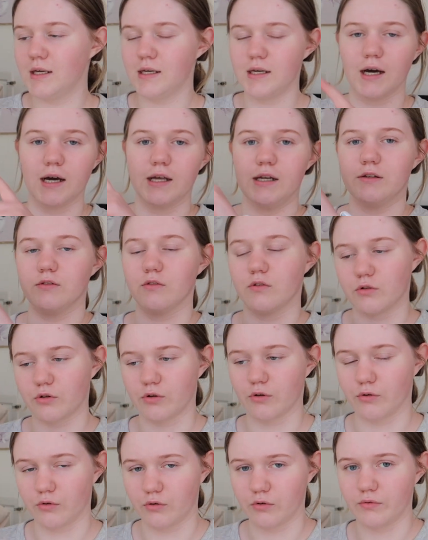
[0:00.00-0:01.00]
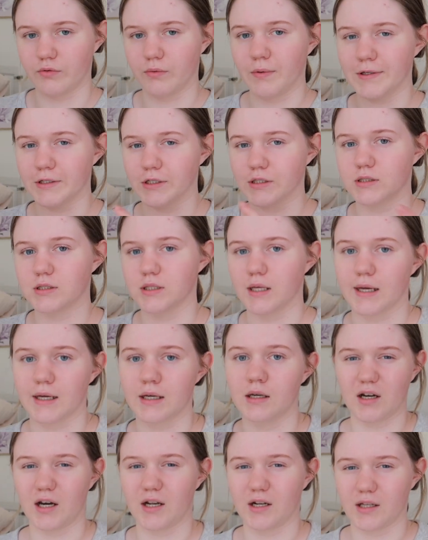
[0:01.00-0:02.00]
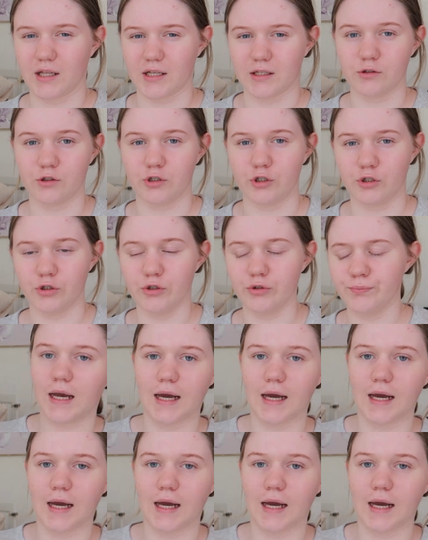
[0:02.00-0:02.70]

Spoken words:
I didn't look through all of them. I just like kind of like knew.